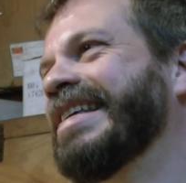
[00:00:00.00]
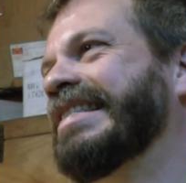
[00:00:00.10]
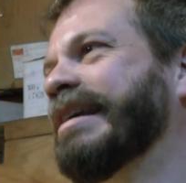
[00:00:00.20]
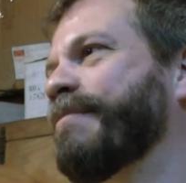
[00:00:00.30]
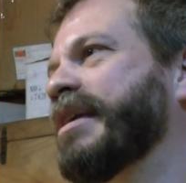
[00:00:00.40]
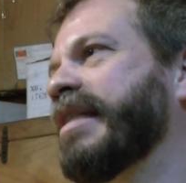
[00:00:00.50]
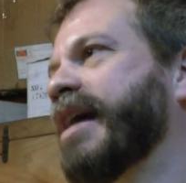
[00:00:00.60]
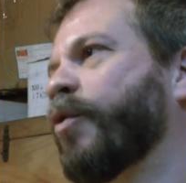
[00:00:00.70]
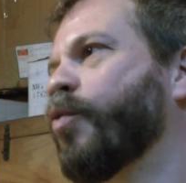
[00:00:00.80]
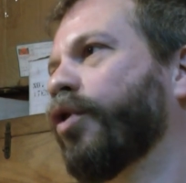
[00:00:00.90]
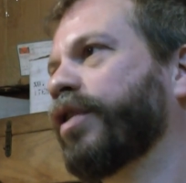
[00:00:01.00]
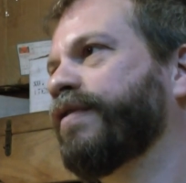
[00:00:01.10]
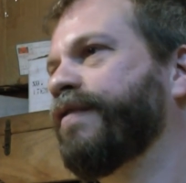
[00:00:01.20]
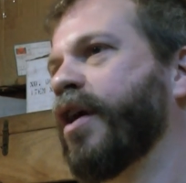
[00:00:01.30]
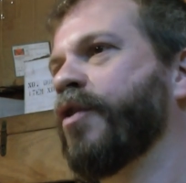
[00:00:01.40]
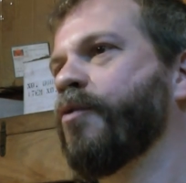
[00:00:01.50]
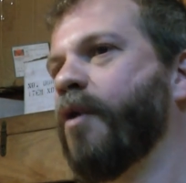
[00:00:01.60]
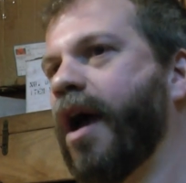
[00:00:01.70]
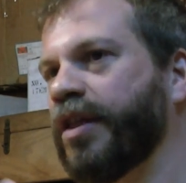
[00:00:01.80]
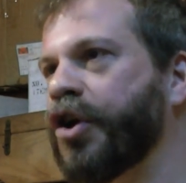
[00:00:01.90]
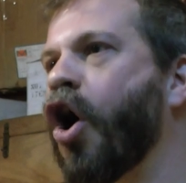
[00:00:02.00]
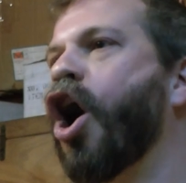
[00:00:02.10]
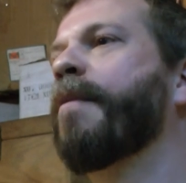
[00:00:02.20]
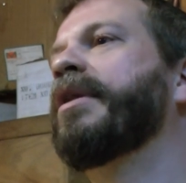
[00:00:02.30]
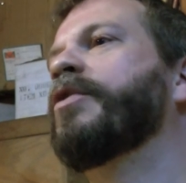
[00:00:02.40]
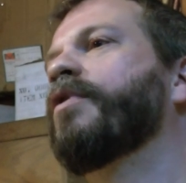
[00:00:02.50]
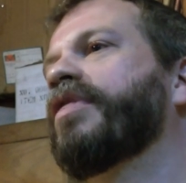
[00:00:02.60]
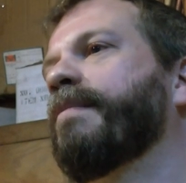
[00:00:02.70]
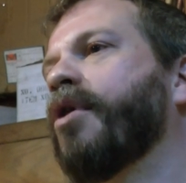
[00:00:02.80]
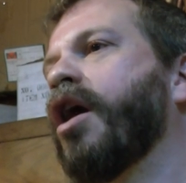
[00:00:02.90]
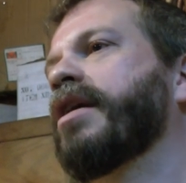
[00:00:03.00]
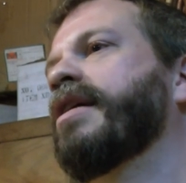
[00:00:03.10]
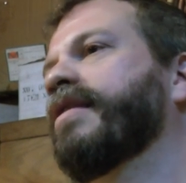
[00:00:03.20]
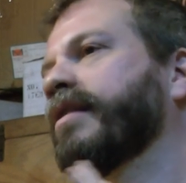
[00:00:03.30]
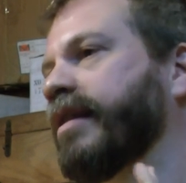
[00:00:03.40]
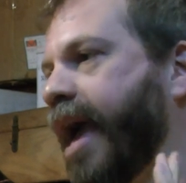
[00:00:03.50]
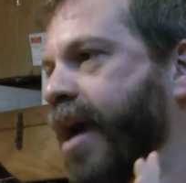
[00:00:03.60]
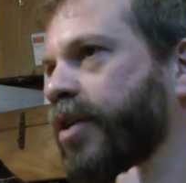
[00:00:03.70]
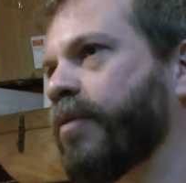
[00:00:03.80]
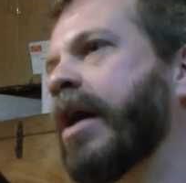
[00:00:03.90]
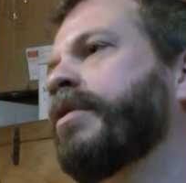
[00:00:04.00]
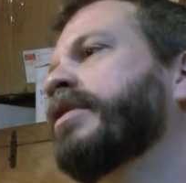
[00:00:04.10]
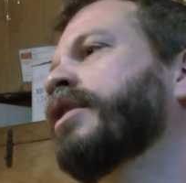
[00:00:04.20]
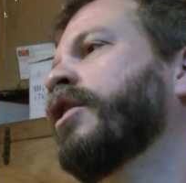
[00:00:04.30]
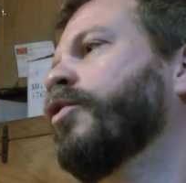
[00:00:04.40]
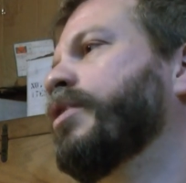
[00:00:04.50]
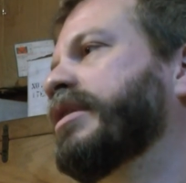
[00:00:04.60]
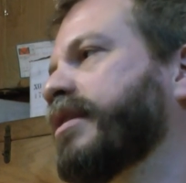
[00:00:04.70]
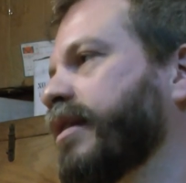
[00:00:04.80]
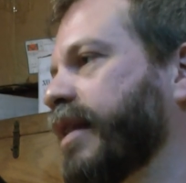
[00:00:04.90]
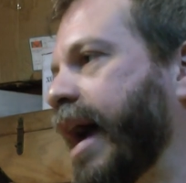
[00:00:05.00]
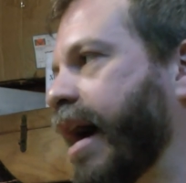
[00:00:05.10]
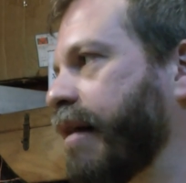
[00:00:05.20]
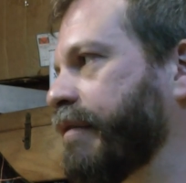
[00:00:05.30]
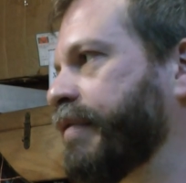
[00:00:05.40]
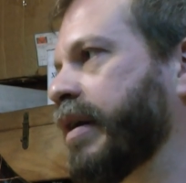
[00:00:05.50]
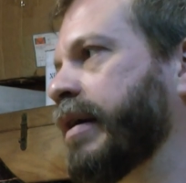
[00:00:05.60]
something that works very well in harmony with the body and the land around us. We still have